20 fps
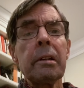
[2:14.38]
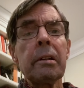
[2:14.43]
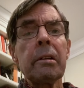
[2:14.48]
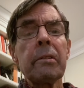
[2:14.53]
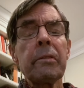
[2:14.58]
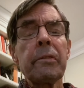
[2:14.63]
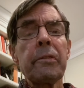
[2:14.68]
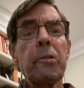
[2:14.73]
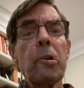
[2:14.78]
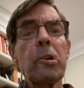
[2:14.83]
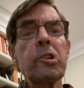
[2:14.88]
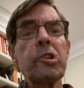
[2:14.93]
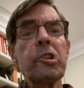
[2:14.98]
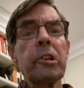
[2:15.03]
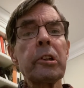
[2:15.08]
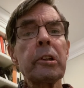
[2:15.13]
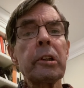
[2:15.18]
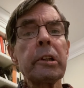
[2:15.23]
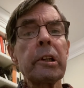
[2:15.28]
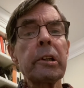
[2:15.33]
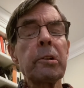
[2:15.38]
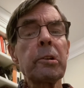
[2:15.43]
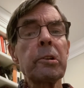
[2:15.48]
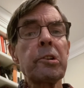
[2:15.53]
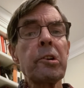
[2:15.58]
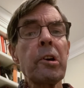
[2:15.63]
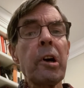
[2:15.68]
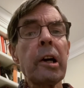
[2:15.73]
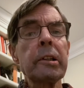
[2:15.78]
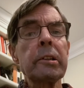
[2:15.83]
Fortunately, a good
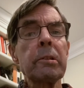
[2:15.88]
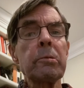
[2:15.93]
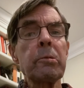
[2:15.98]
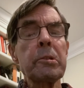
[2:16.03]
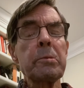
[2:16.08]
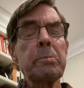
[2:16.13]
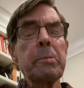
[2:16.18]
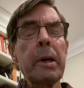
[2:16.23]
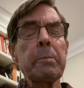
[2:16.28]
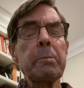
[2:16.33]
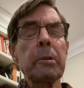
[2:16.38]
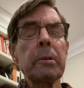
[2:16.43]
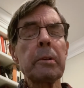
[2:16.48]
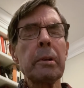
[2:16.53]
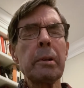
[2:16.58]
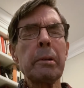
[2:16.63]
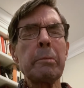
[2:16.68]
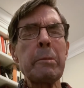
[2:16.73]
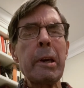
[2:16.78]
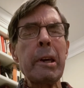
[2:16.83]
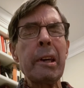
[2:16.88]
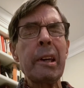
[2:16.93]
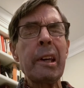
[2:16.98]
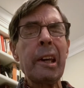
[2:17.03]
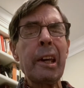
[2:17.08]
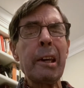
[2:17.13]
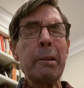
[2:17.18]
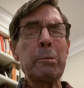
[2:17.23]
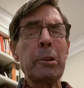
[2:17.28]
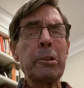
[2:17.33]
doctor was
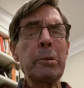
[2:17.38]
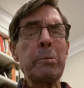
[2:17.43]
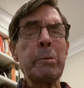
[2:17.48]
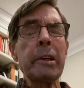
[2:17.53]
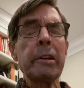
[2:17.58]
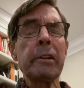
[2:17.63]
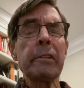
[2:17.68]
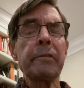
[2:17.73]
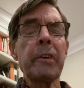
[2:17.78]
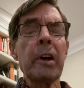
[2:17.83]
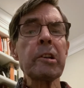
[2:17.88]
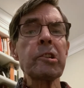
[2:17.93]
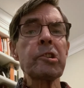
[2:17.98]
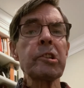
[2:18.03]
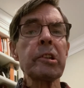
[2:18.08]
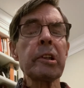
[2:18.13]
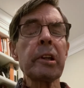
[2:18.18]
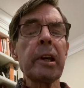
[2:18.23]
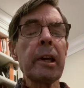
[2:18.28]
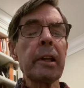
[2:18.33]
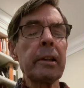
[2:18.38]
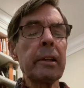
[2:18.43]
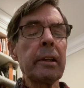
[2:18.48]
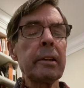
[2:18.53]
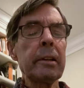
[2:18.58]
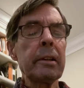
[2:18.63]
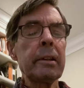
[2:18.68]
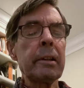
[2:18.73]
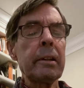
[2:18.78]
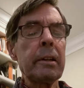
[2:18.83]
able to make it function again,
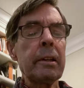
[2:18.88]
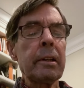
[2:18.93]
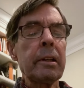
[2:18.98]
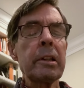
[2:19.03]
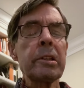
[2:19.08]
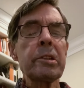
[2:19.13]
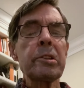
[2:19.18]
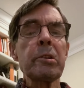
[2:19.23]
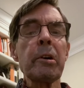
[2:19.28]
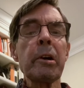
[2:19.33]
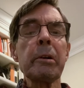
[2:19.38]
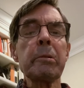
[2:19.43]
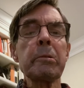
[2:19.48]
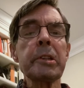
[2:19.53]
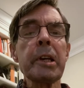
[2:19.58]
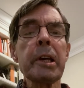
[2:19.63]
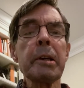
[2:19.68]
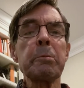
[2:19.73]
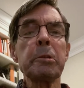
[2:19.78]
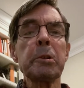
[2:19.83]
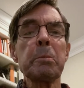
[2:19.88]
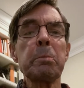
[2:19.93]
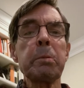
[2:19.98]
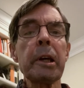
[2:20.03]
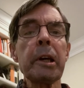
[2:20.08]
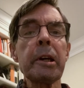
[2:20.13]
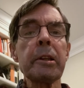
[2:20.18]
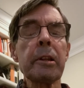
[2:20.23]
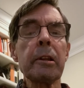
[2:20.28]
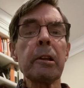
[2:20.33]
and so I was able to
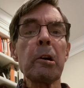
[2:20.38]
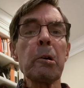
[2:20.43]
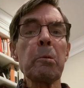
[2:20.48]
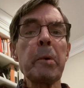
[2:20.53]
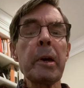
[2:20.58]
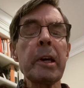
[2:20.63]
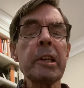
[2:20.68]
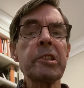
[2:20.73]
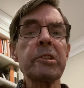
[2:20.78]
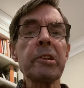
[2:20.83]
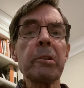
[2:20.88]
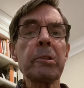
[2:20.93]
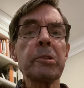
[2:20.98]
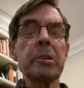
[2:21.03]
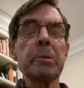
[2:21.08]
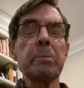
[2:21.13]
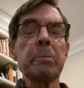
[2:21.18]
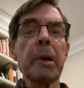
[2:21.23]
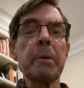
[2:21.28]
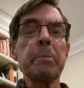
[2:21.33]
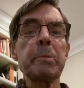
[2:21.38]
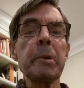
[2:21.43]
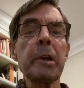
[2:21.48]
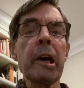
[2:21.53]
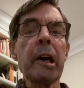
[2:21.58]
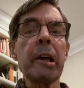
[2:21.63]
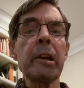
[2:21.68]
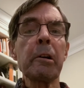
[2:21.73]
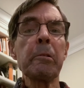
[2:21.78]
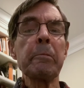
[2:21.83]
play the low bass notes in my
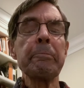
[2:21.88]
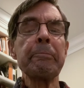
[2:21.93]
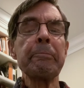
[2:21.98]
piano.